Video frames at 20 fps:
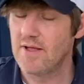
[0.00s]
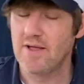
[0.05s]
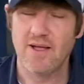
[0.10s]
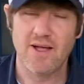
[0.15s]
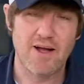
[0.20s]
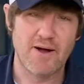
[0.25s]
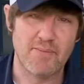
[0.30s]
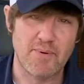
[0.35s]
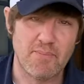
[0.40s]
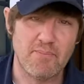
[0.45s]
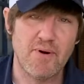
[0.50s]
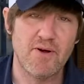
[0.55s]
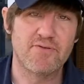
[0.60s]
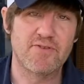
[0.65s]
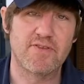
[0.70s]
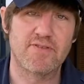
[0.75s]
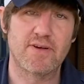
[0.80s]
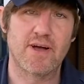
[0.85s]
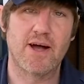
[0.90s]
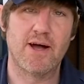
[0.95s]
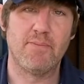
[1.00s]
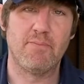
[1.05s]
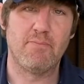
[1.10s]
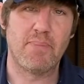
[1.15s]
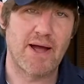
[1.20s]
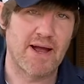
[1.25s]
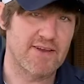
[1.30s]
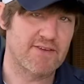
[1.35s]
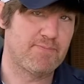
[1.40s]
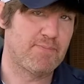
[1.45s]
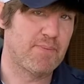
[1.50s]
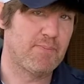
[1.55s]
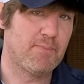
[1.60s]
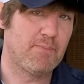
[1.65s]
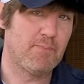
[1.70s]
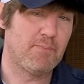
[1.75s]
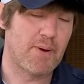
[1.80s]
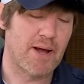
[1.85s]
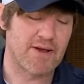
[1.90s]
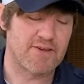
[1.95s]
But most of the time,
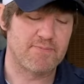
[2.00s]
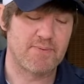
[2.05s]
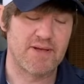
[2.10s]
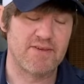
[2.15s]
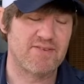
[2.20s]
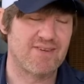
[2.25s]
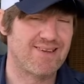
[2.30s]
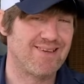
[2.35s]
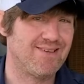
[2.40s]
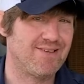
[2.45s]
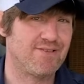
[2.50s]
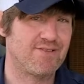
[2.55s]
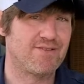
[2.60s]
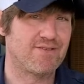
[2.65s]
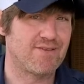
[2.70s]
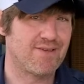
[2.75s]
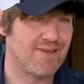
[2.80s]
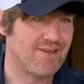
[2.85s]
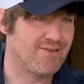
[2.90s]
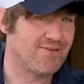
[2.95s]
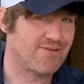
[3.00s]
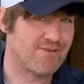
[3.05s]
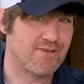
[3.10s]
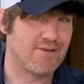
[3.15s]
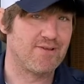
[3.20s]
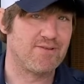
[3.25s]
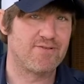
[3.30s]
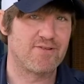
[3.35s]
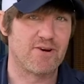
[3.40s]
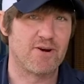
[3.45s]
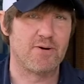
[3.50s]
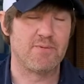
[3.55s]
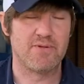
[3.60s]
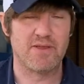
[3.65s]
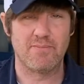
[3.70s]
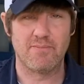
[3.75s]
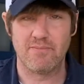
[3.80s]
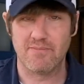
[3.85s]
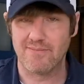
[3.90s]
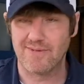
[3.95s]
back spacing is the term
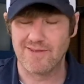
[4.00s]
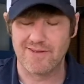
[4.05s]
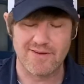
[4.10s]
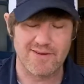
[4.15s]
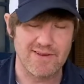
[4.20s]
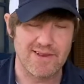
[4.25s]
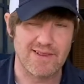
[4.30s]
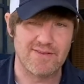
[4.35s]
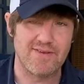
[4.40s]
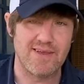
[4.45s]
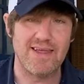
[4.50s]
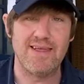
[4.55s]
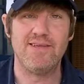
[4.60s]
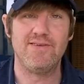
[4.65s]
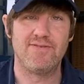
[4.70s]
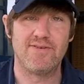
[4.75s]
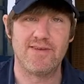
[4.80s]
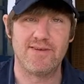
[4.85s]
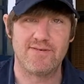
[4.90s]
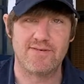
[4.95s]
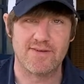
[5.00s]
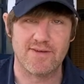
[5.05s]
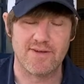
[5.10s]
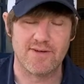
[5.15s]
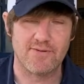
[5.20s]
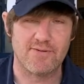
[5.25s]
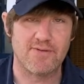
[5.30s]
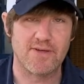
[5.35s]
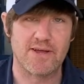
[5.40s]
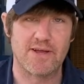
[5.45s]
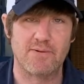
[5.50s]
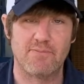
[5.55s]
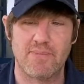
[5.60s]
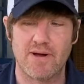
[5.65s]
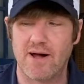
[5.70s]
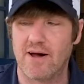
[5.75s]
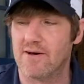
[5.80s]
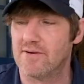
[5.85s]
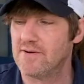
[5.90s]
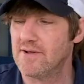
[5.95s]
that it's easy to think
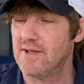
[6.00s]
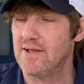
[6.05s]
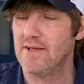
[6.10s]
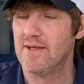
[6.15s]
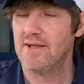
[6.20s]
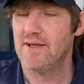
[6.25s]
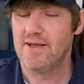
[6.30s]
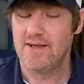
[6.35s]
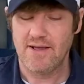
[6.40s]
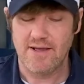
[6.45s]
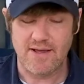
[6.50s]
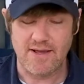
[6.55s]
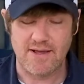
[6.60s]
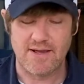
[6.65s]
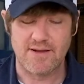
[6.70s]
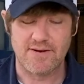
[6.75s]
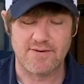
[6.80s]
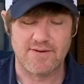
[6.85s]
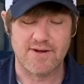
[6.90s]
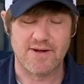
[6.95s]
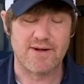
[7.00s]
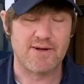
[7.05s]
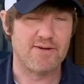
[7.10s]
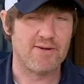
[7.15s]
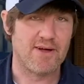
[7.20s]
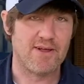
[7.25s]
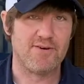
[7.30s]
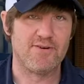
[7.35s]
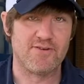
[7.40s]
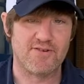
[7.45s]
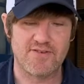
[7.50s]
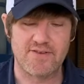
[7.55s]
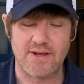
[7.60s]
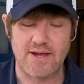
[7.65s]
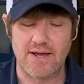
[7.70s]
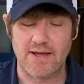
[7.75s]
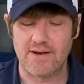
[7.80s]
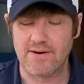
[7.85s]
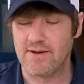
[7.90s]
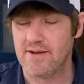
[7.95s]
about and
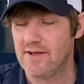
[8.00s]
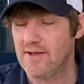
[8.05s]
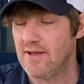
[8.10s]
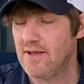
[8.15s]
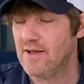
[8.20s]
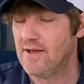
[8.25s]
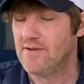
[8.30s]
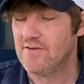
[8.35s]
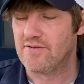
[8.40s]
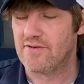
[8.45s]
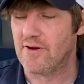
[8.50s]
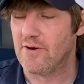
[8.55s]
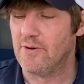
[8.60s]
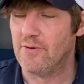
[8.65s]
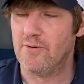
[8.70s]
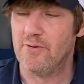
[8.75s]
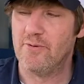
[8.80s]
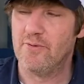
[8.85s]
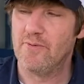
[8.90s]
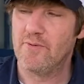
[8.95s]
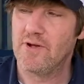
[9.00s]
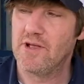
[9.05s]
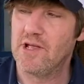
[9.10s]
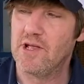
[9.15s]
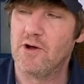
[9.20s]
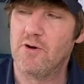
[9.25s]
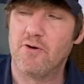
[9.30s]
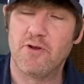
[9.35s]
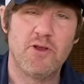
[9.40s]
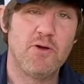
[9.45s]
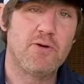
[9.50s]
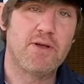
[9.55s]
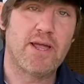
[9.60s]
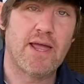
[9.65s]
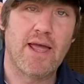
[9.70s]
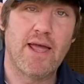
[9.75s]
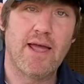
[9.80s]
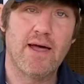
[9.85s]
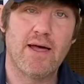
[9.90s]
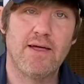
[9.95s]
understand. So you
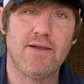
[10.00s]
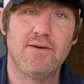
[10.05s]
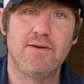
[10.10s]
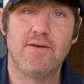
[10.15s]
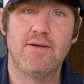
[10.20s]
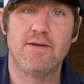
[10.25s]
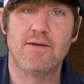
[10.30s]
can